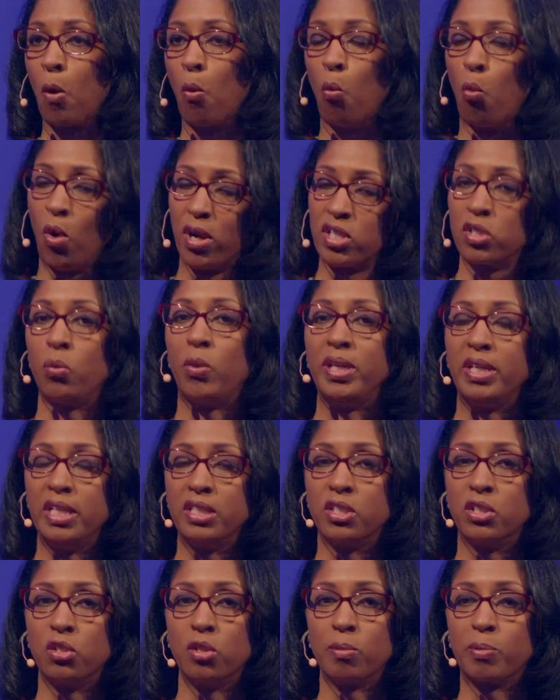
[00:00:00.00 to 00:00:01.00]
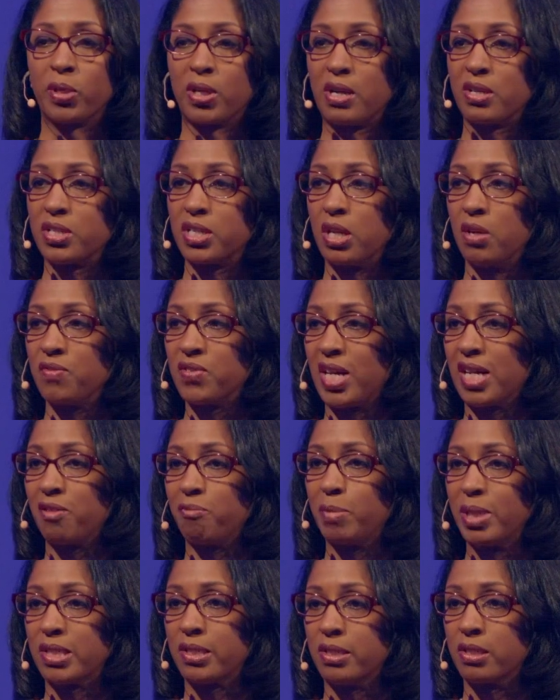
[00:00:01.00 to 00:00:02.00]
what do we need to do to put ourselves out
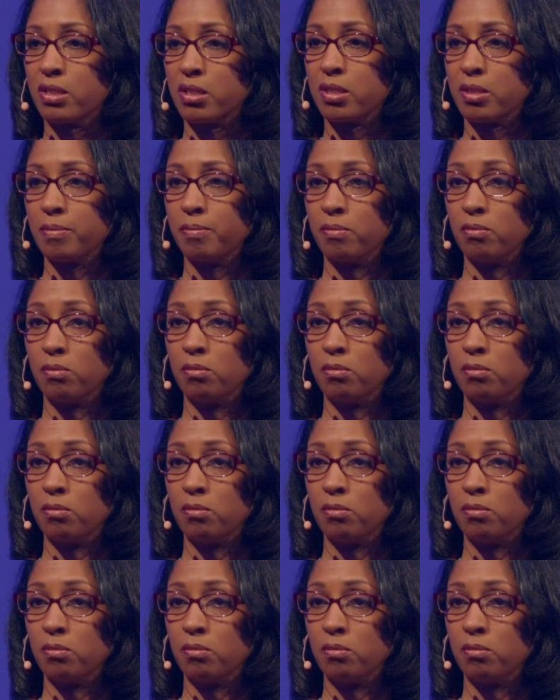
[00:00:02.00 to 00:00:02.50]
of business?